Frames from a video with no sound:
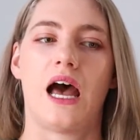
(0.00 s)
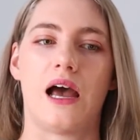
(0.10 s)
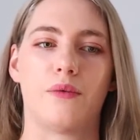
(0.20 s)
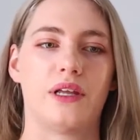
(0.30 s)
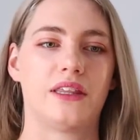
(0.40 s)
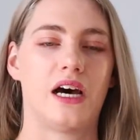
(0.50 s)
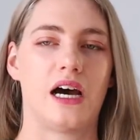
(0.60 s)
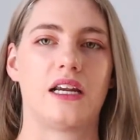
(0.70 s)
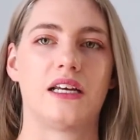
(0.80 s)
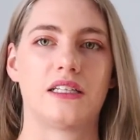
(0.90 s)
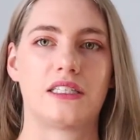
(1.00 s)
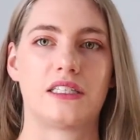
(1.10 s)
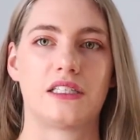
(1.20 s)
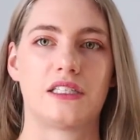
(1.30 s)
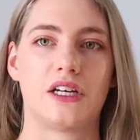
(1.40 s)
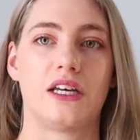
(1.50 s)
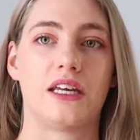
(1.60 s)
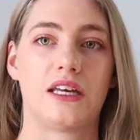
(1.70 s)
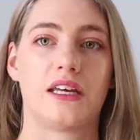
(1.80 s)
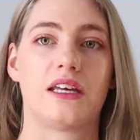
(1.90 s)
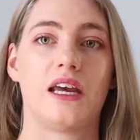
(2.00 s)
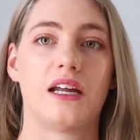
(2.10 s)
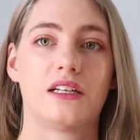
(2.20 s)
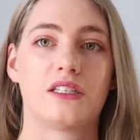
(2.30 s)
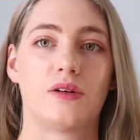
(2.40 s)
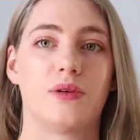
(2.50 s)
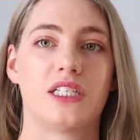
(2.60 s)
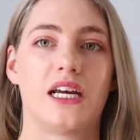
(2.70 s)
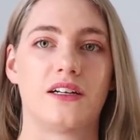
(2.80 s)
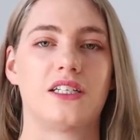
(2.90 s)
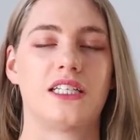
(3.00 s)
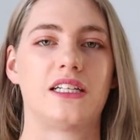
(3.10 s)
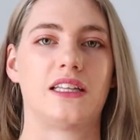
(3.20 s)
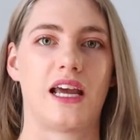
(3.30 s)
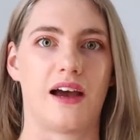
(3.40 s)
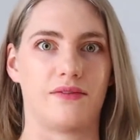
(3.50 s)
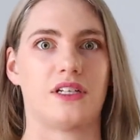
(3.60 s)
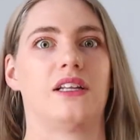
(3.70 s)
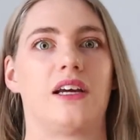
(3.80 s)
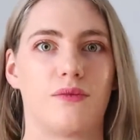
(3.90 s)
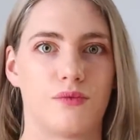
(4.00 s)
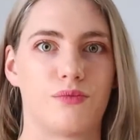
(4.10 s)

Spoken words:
I want the audience to get so much energy that they have to like